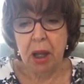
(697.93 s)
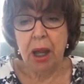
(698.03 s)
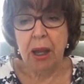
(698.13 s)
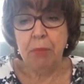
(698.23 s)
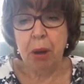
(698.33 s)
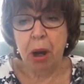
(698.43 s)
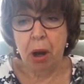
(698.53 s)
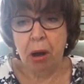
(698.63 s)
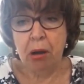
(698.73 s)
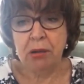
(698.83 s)
in
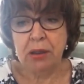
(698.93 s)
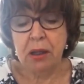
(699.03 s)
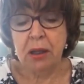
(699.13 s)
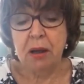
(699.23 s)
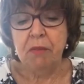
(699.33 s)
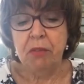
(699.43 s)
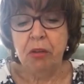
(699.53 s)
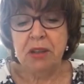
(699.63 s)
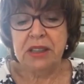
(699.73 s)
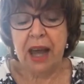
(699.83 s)
part
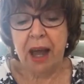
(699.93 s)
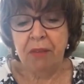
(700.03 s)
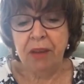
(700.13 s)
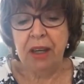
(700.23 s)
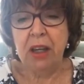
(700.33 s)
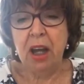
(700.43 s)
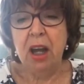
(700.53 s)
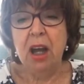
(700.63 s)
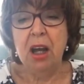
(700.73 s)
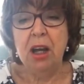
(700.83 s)
for us having
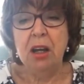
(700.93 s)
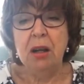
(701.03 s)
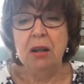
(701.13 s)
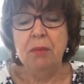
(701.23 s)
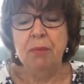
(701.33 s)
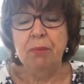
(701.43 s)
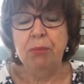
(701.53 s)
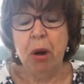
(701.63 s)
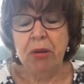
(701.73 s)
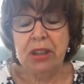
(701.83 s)

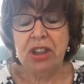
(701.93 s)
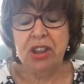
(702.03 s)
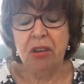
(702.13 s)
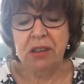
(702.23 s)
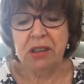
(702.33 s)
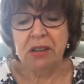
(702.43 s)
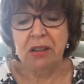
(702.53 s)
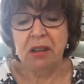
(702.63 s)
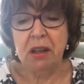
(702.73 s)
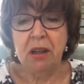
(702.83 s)
Boris
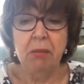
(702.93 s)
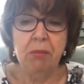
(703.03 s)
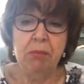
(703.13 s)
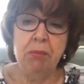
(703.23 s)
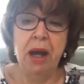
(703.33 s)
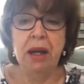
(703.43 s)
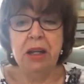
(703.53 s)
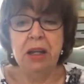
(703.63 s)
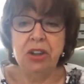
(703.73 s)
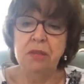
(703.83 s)
Johnson
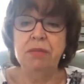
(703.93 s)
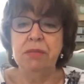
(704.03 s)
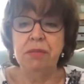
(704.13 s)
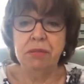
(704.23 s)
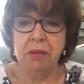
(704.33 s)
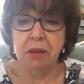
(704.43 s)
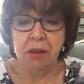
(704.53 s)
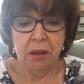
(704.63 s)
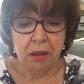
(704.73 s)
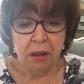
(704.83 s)
manage
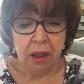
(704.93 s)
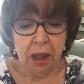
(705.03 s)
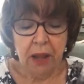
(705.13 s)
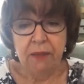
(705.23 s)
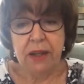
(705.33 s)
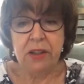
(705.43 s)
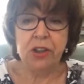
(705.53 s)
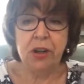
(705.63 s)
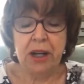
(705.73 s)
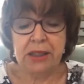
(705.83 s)
in the
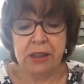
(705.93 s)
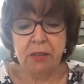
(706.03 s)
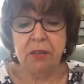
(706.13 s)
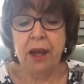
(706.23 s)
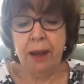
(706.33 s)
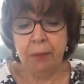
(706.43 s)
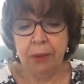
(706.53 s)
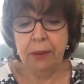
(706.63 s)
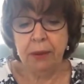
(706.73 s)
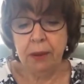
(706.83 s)
interest of
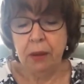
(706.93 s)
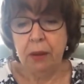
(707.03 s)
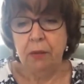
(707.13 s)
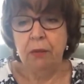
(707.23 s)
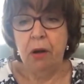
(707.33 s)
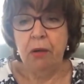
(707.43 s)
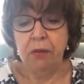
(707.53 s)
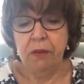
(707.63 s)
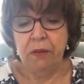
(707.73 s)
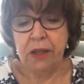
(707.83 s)
capital rather
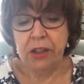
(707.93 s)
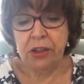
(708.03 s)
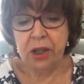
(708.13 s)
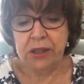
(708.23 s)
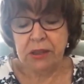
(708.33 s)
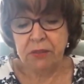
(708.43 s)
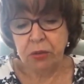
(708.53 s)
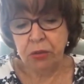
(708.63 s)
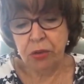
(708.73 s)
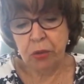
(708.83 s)
than the interest of
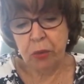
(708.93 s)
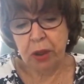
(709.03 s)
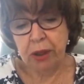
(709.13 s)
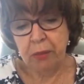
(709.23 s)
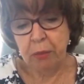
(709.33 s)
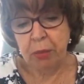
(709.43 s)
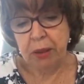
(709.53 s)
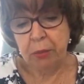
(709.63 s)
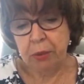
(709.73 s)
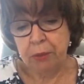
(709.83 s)
ordinary working
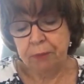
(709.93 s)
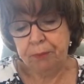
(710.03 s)
people.